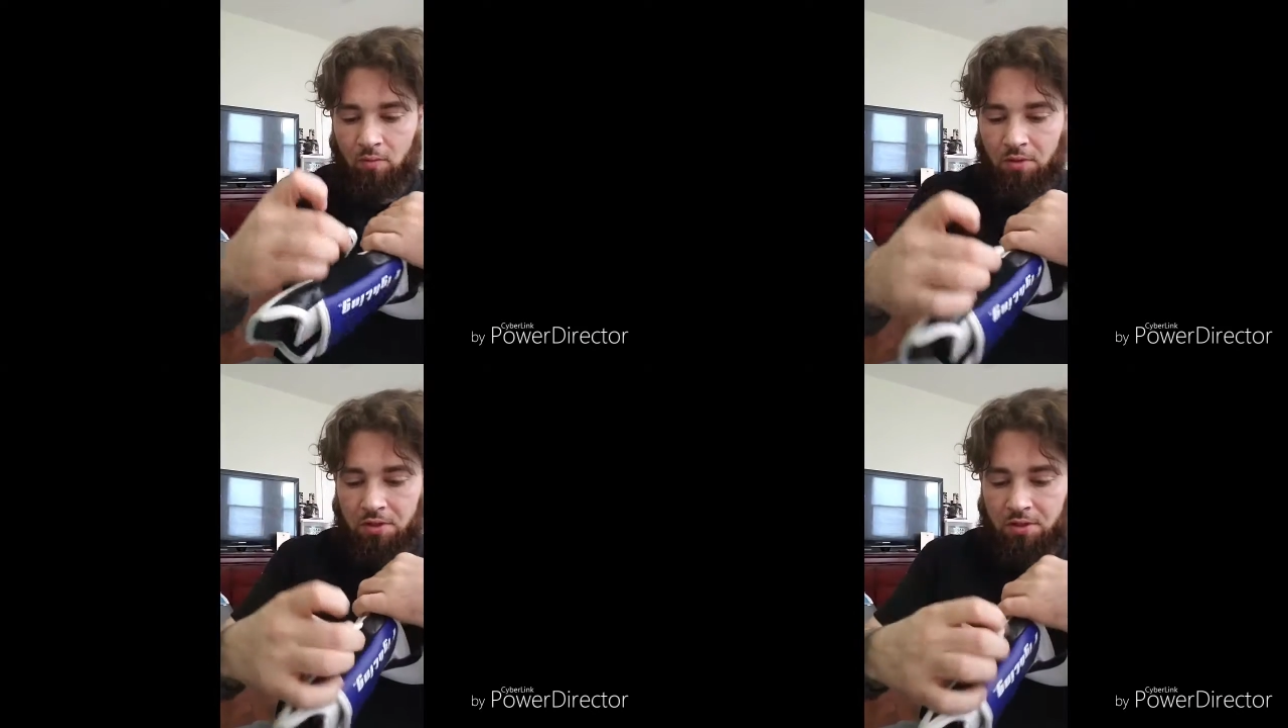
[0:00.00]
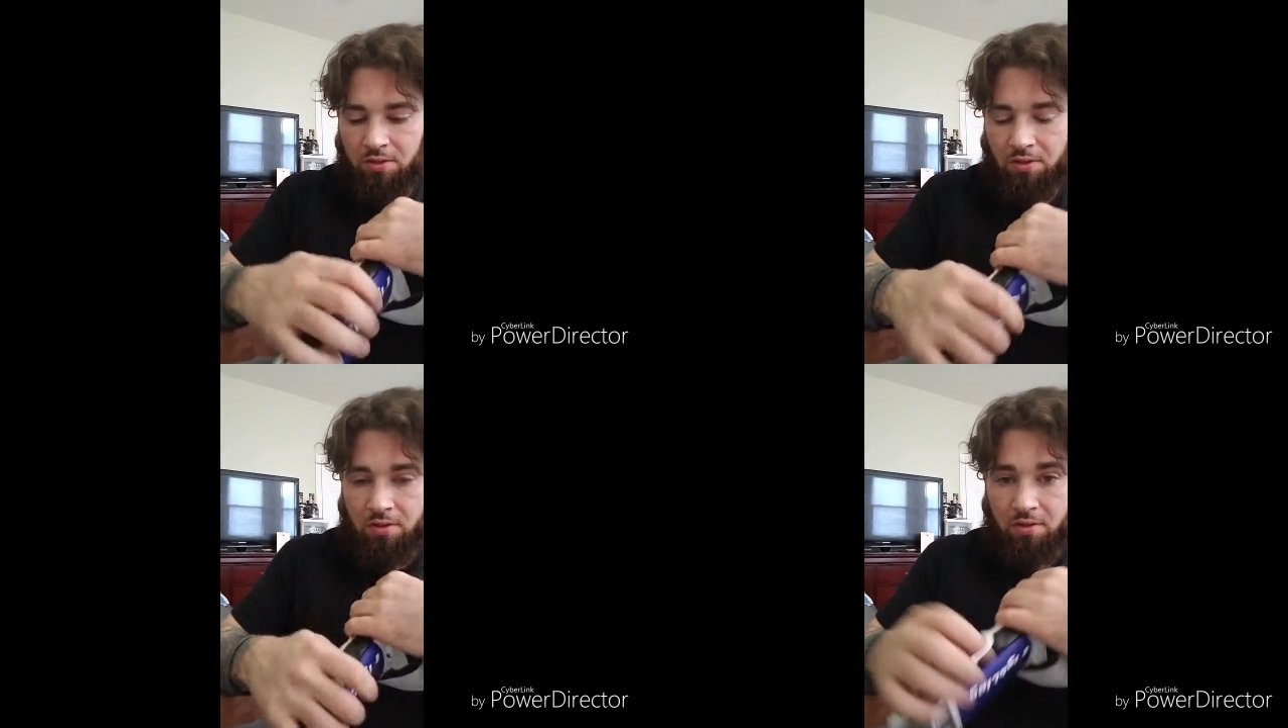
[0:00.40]

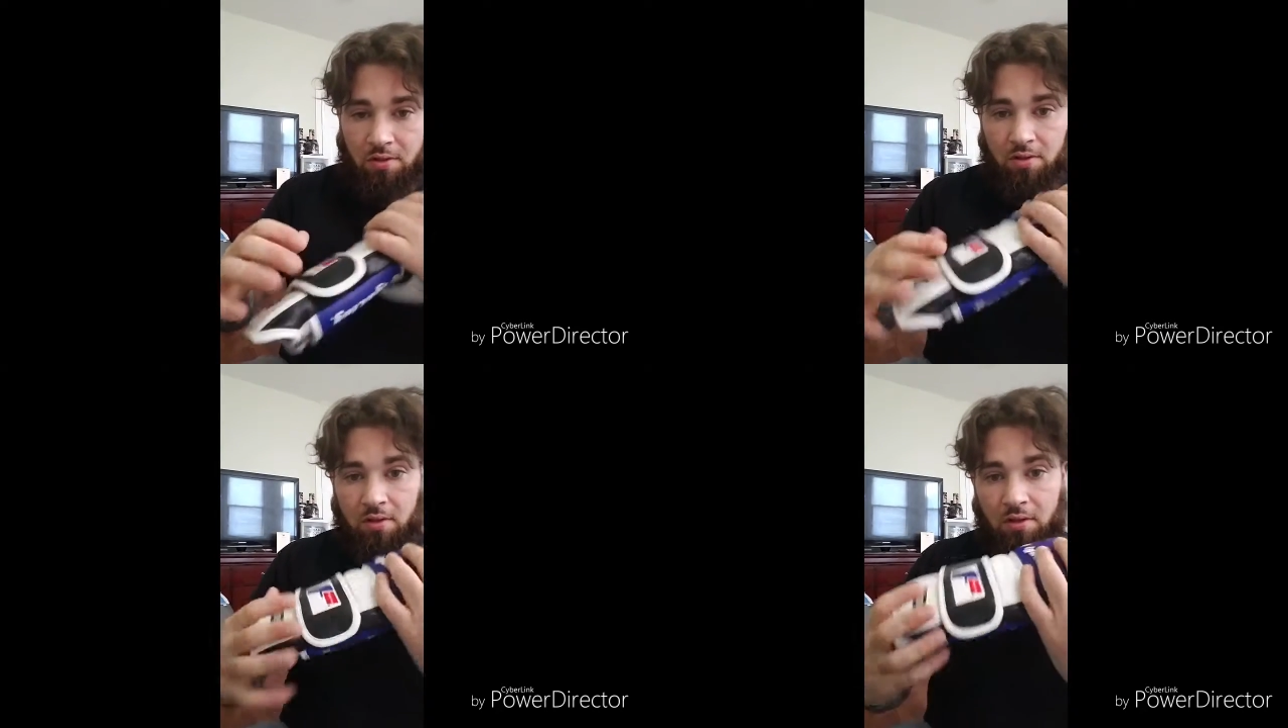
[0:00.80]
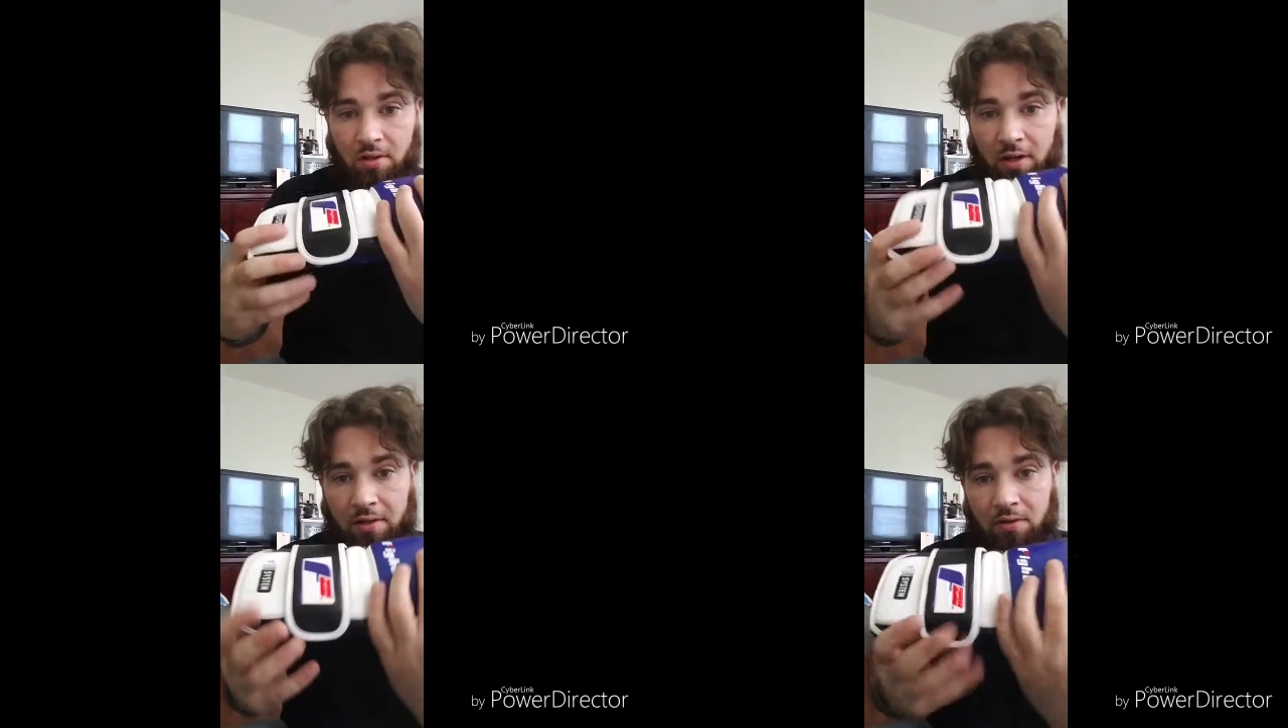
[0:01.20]
which
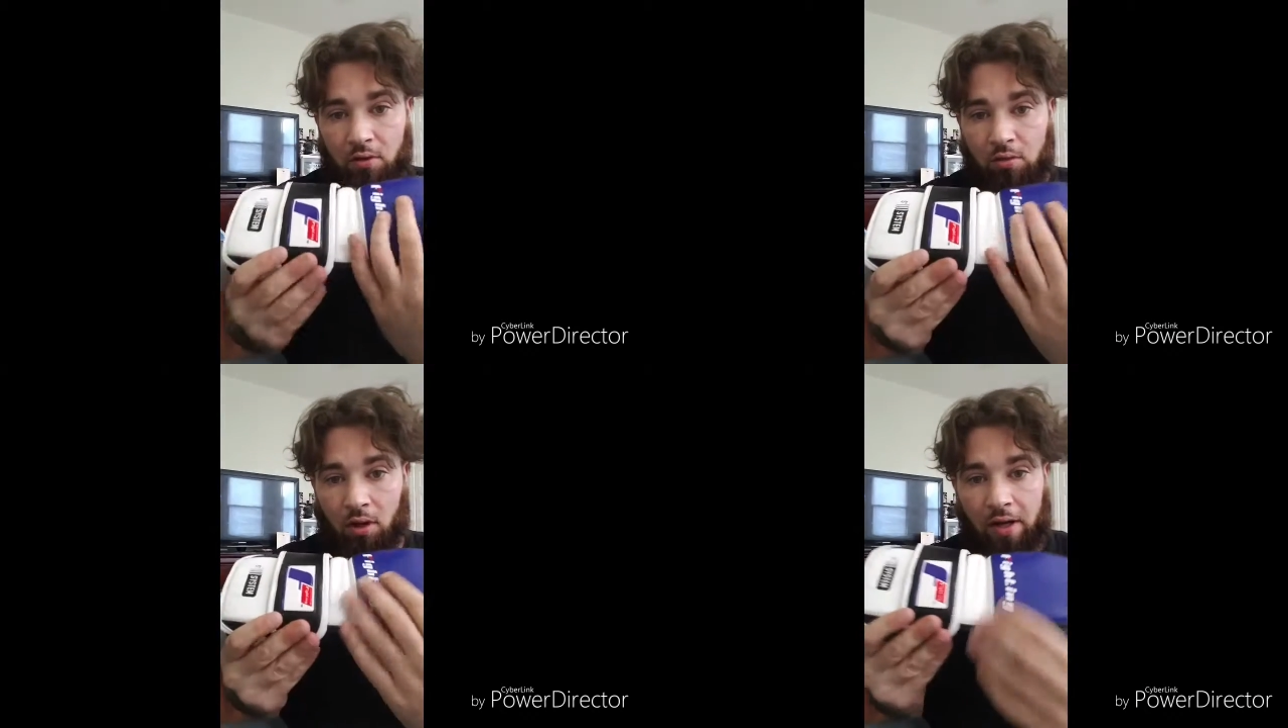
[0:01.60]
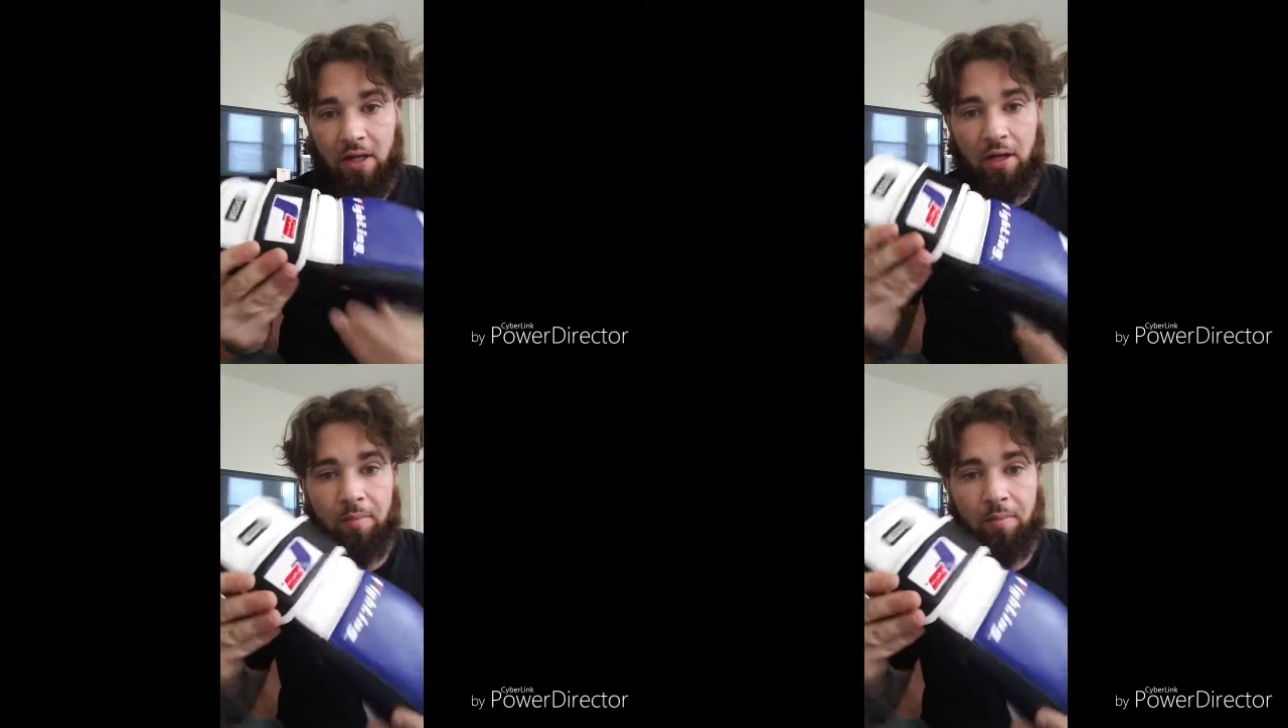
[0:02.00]
I do like.